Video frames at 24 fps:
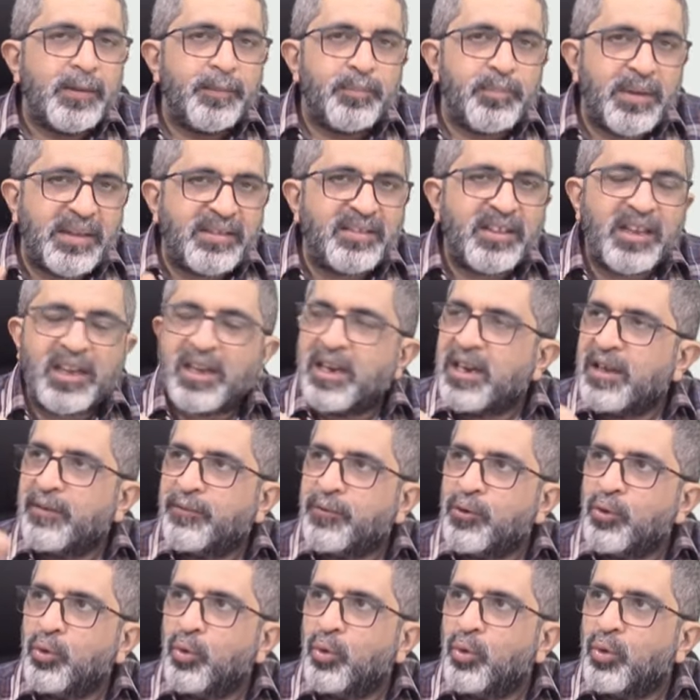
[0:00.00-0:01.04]
Basically,
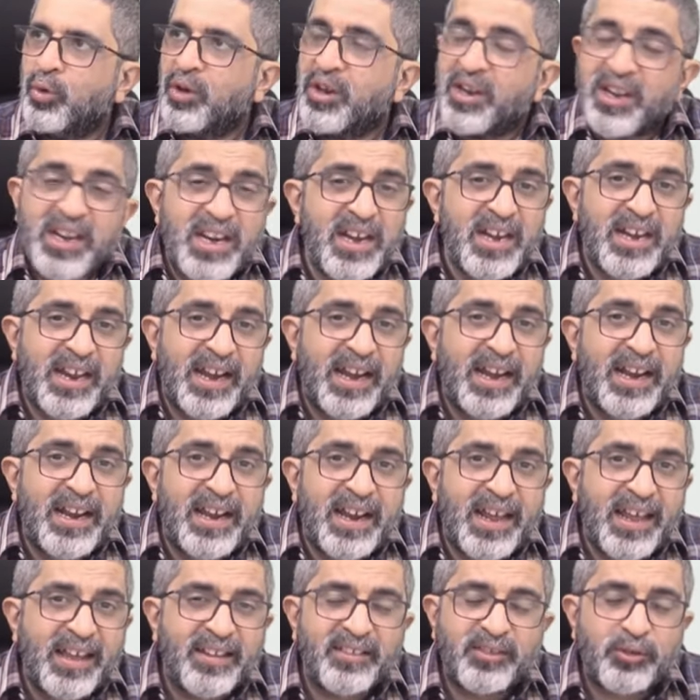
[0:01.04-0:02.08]
if you read
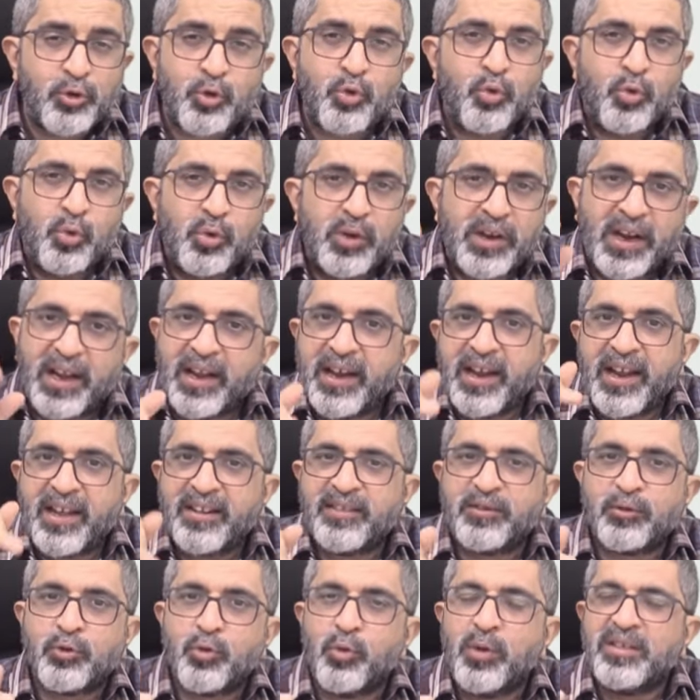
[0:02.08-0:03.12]
Ind A S two, Ind A
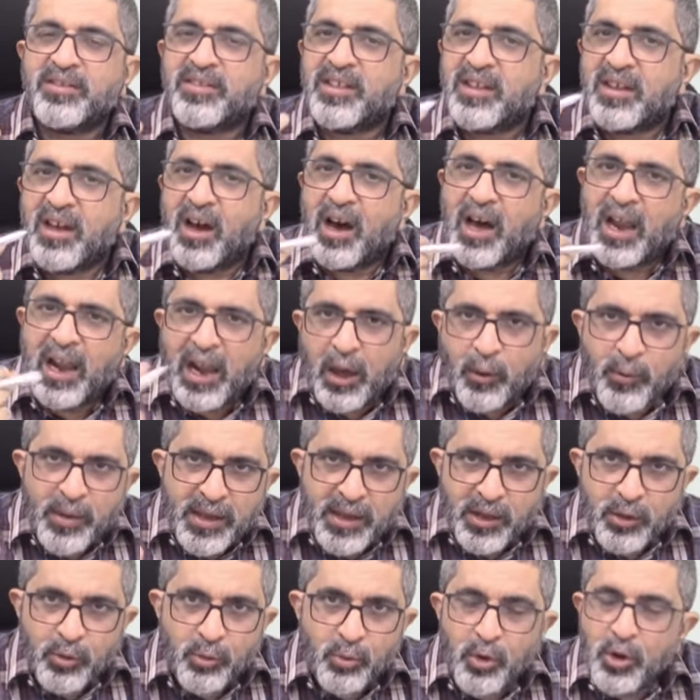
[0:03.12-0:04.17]
S two is
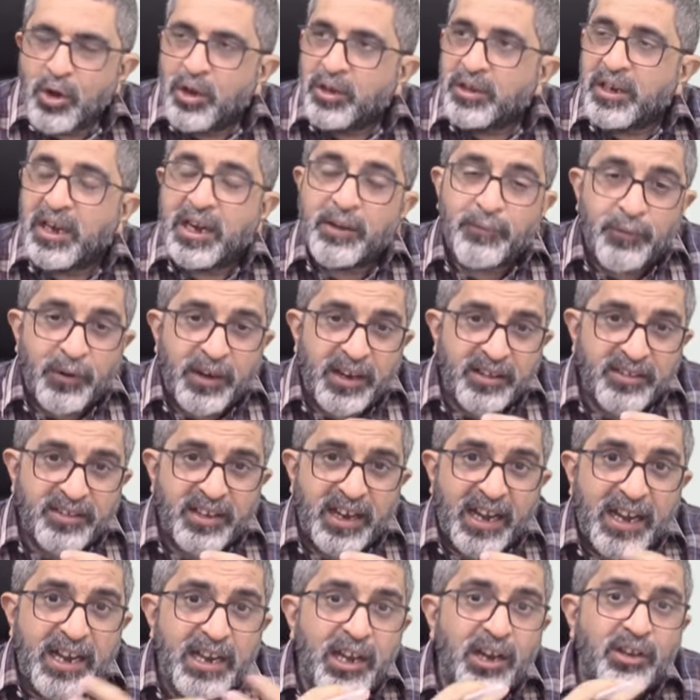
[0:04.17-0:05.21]
allowing you that if it is
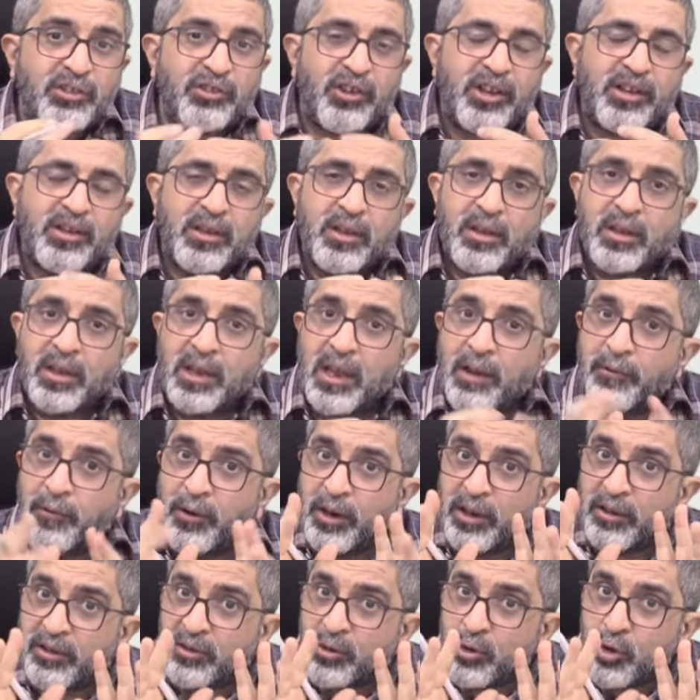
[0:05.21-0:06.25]
interchange, if
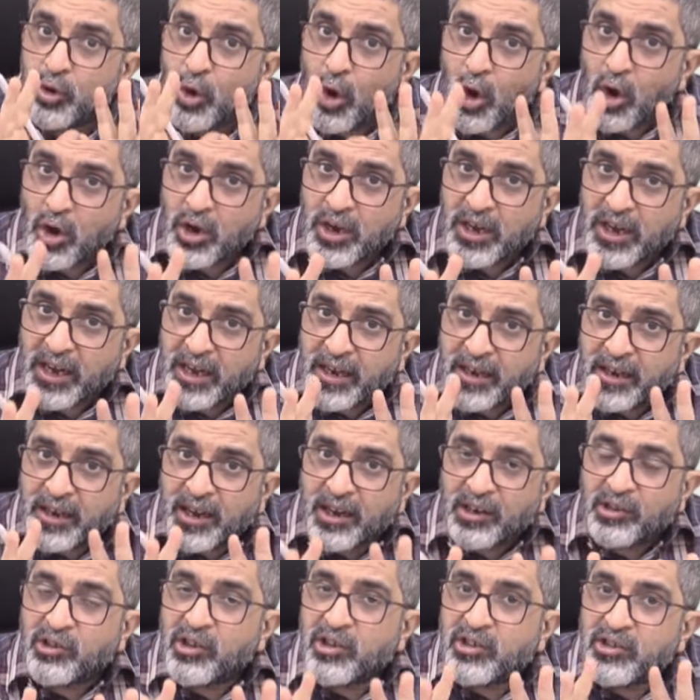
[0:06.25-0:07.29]
it is
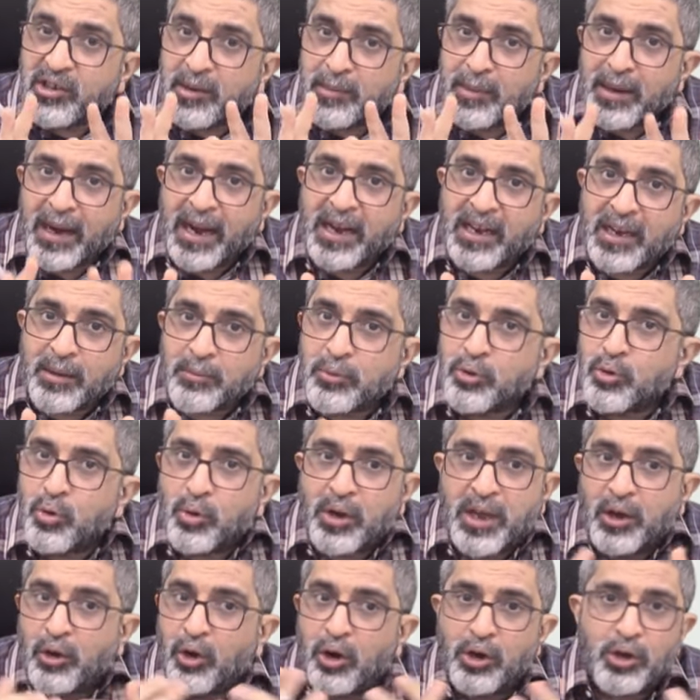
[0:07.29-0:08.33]
non-interchangeable item, you
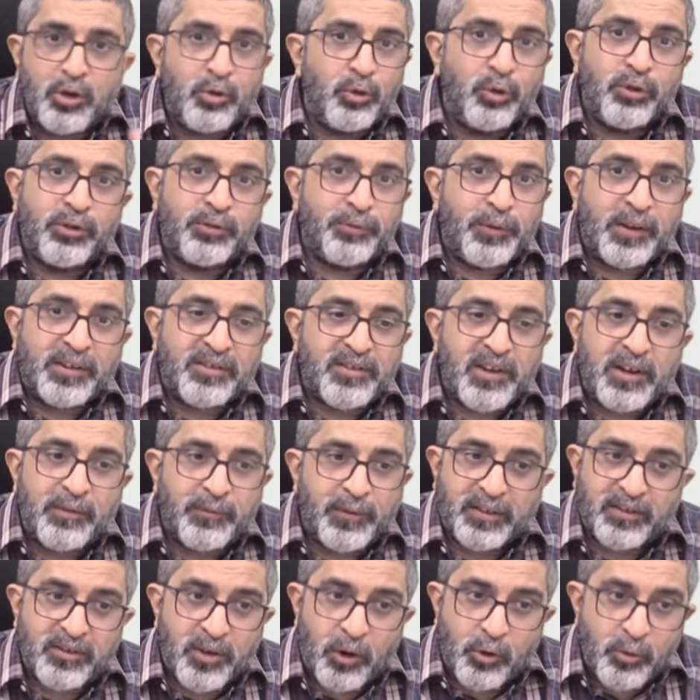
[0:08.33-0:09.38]
cannot use first in
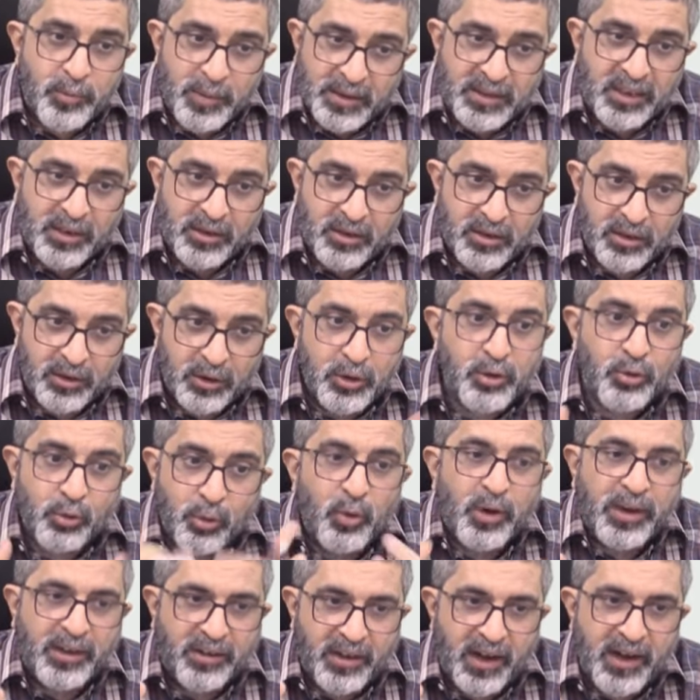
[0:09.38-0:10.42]
first out method. You
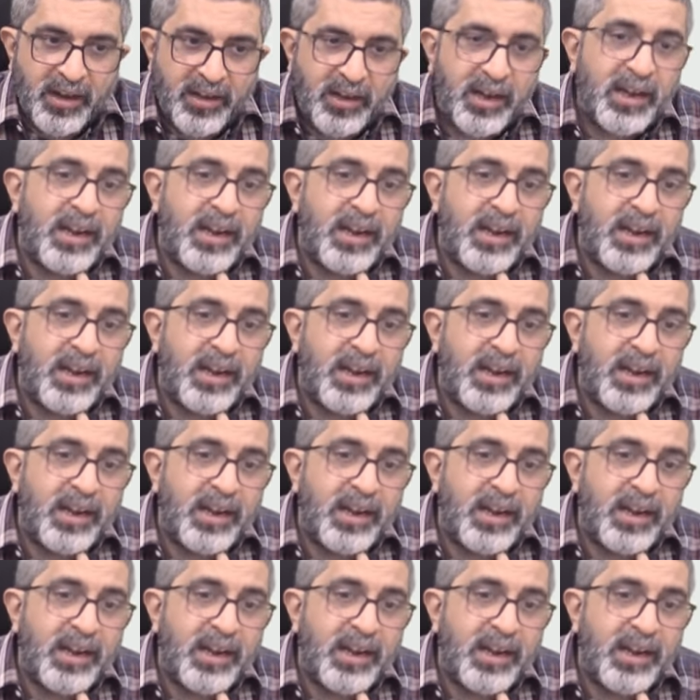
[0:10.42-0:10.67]
know it, right?